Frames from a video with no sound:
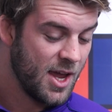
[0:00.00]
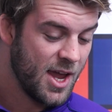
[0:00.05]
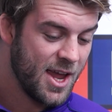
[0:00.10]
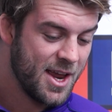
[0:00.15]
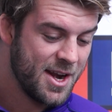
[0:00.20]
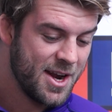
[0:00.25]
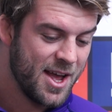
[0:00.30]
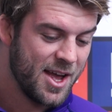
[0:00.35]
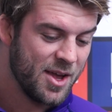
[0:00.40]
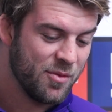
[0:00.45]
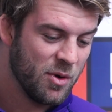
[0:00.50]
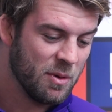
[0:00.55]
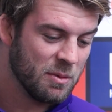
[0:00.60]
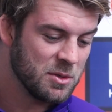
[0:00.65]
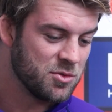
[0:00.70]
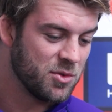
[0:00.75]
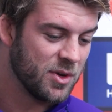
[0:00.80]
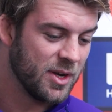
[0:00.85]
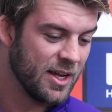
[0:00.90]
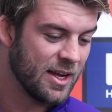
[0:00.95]
Yeah, no, everyone
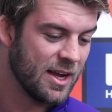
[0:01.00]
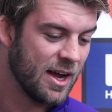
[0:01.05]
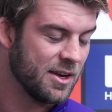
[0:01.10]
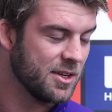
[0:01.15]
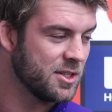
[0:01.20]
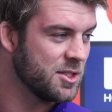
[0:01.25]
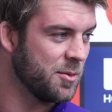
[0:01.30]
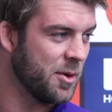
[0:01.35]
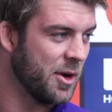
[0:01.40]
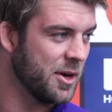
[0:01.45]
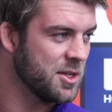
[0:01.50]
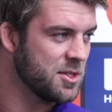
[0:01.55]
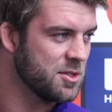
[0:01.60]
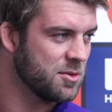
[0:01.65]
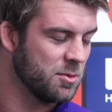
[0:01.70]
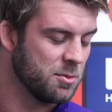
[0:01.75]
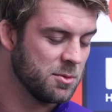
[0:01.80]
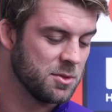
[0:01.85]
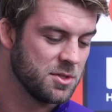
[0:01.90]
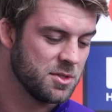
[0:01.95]
was really gutted, to be
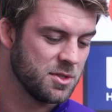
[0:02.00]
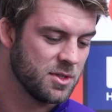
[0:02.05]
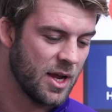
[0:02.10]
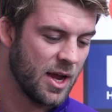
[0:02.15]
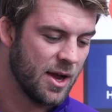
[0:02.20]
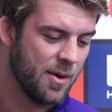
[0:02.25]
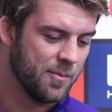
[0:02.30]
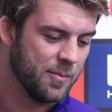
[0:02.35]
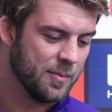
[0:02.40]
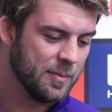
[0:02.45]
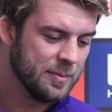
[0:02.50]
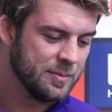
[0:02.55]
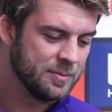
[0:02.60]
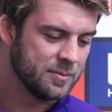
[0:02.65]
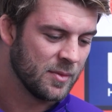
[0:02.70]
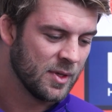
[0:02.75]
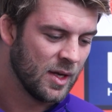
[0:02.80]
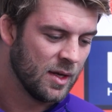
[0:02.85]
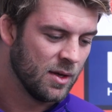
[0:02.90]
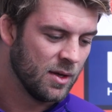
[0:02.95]
honest. It was
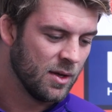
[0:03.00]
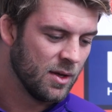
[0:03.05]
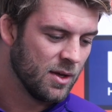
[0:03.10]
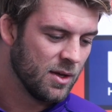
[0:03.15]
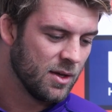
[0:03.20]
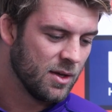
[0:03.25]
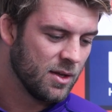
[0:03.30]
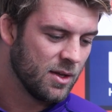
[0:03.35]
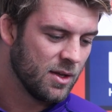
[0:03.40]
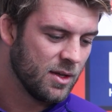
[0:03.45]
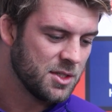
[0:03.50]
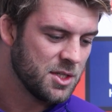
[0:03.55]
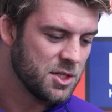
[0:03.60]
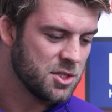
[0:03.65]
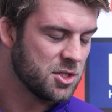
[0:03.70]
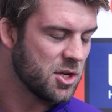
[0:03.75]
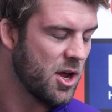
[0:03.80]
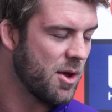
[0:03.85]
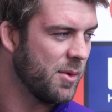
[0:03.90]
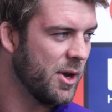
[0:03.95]

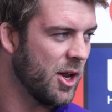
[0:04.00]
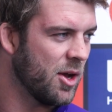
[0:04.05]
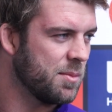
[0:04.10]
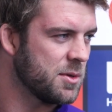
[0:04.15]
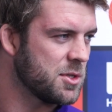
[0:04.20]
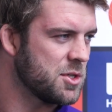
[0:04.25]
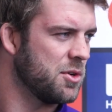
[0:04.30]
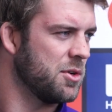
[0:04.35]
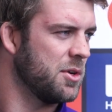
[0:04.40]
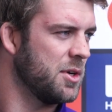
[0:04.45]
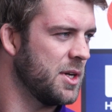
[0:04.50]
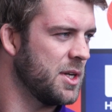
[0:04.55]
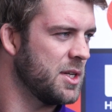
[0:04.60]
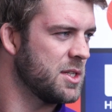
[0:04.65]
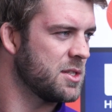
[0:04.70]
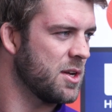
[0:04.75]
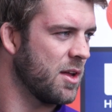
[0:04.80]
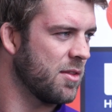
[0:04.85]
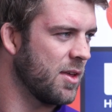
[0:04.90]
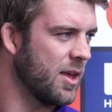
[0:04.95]
just so many
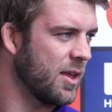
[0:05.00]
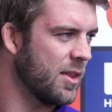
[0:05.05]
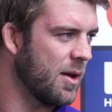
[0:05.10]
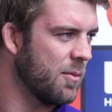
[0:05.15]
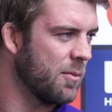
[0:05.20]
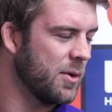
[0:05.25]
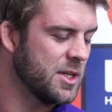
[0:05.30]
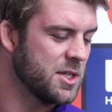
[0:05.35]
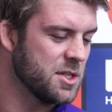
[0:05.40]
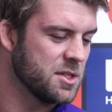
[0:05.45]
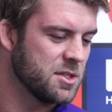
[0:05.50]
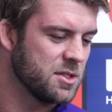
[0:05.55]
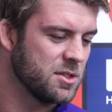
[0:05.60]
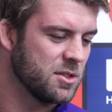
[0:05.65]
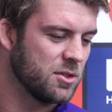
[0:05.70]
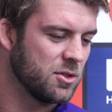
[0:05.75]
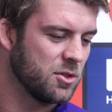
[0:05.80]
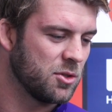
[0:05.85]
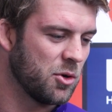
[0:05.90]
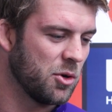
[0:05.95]
opportunities, I think, that we just
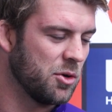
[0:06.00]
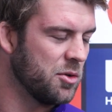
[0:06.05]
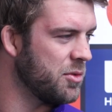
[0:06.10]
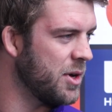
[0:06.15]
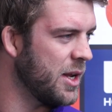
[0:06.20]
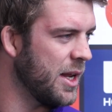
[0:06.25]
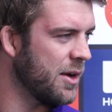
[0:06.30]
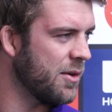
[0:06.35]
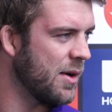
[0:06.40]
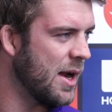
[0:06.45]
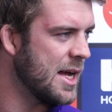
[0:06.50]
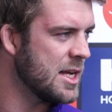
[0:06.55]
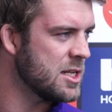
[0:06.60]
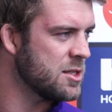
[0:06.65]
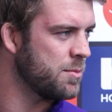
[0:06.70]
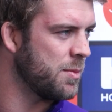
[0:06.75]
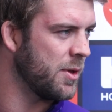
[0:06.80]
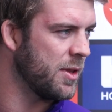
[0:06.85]
couldn't really grasp.